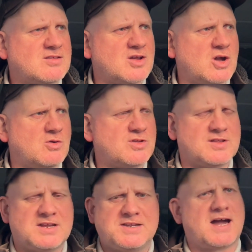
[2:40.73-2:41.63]
to go to
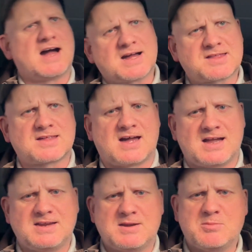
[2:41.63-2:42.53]
the dark
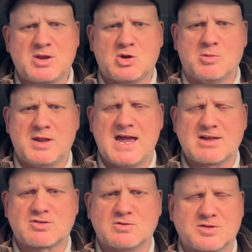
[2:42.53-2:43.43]
side and become an air
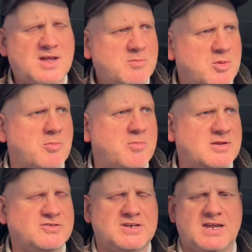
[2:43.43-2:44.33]
source heat pump
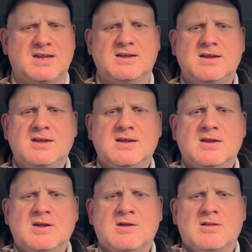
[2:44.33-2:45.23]
engineer,
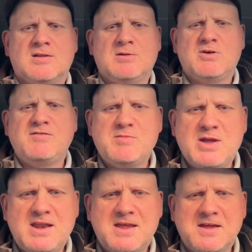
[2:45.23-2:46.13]
then where have you
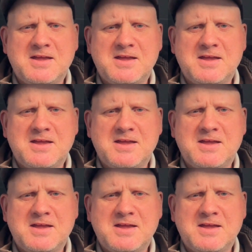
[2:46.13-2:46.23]
been?